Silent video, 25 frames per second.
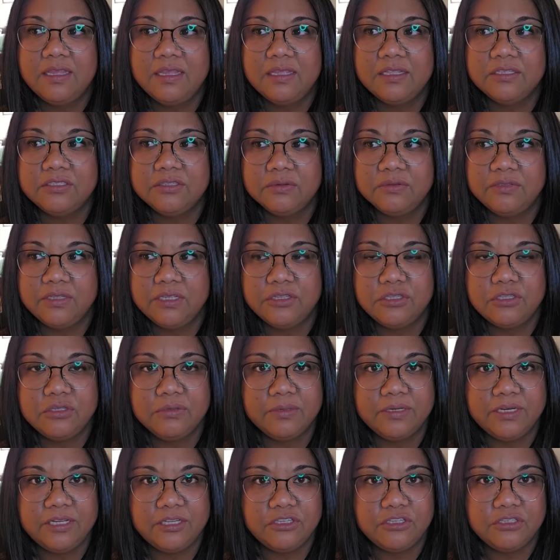is only
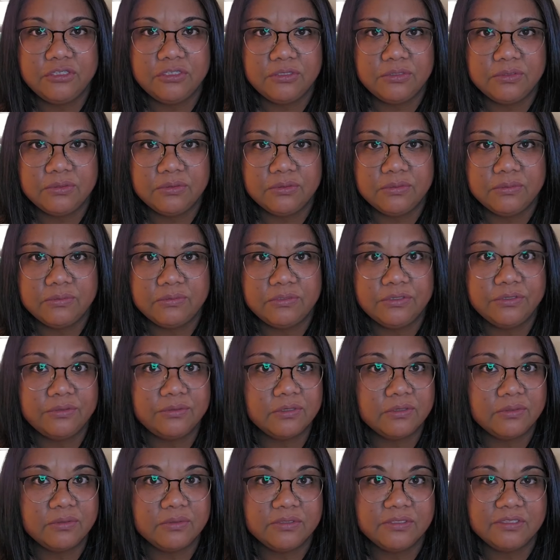22
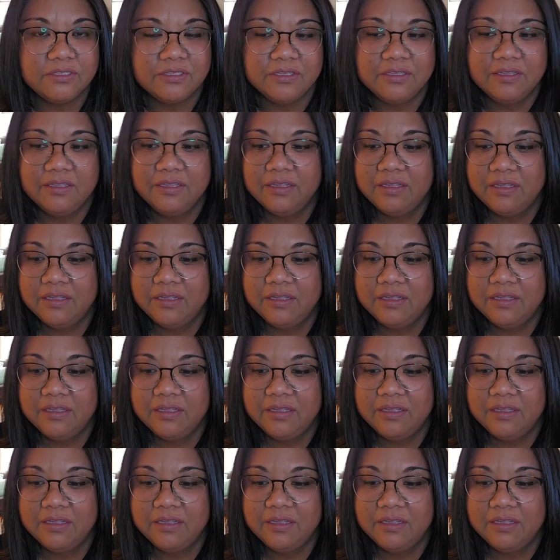euros,